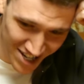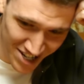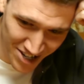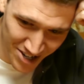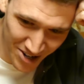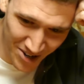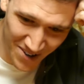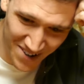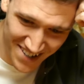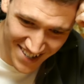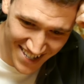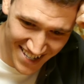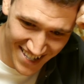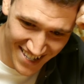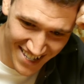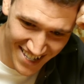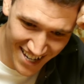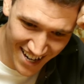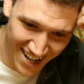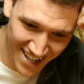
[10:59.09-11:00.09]
Yours
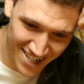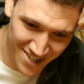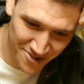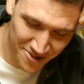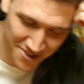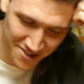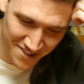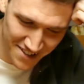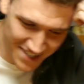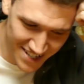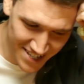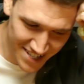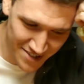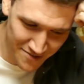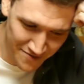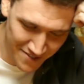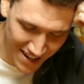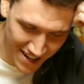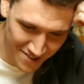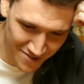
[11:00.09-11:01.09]
is not your least
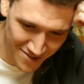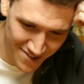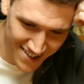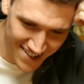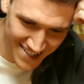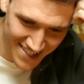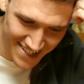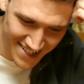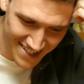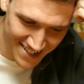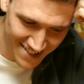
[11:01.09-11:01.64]
favorite?